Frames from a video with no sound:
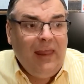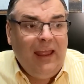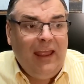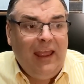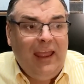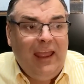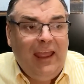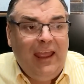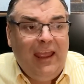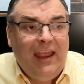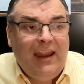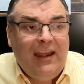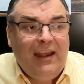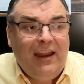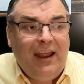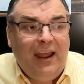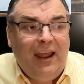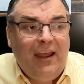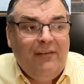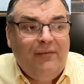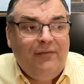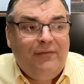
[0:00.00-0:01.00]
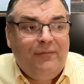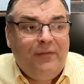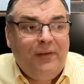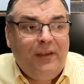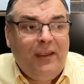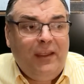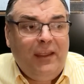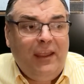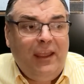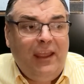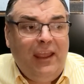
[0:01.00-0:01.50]
and I've,
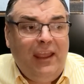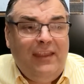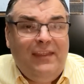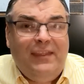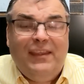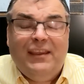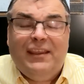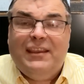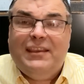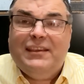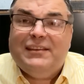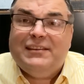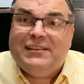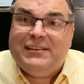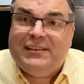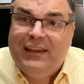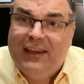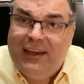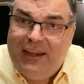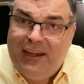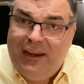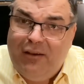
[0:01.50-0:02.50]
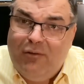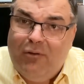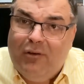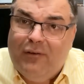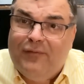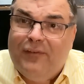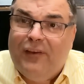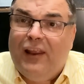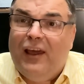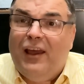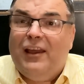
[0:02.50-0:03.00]
in the casino
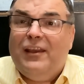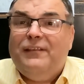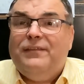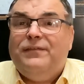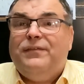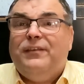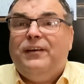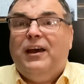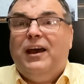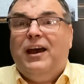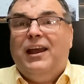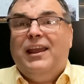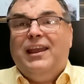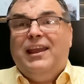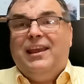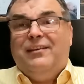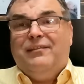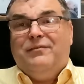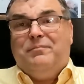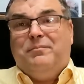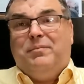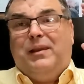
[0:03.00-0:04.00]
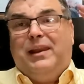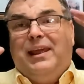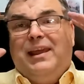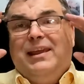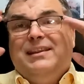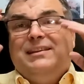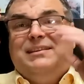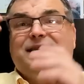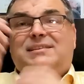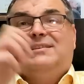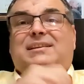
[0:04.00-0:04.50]
of life, I have
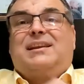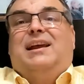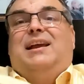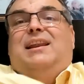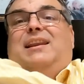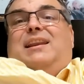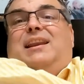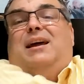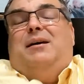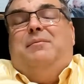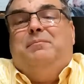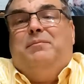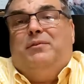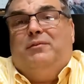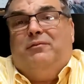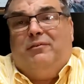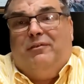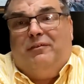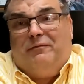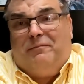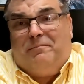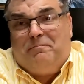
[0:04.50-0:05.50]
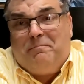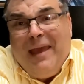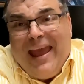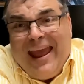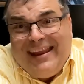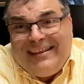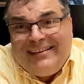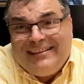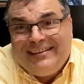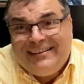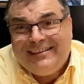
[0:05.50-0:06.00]
placed a number of
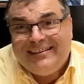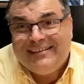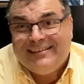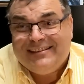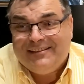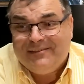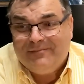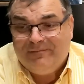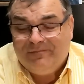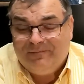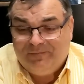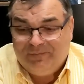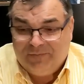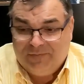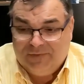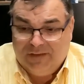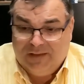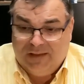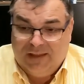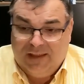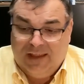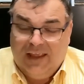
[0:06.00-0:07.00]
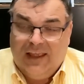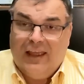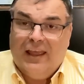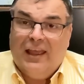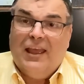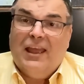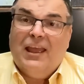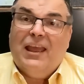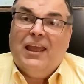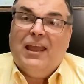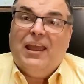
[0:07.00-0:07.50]
bets,
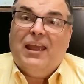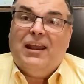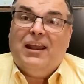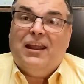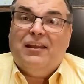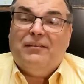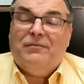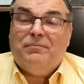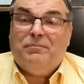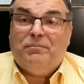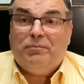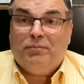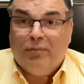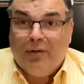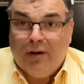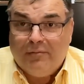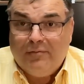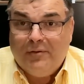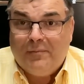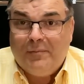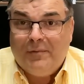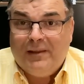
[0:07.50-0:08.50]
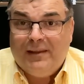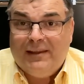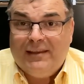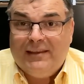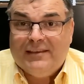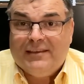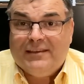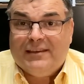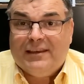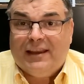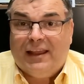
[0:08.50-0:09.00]
and I've
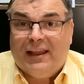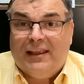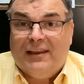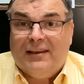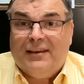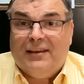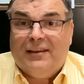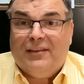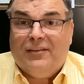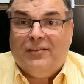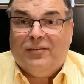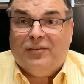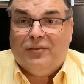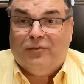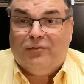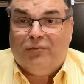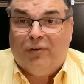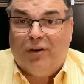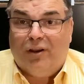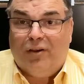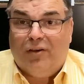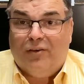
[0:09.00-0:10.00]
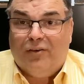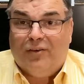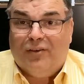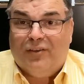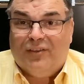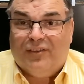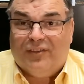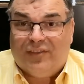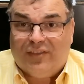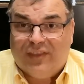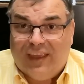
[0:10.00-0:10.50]
probably done the wrong
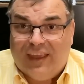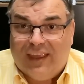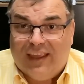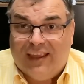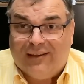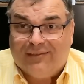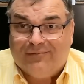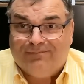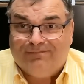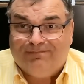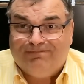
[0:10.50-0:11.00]
thing.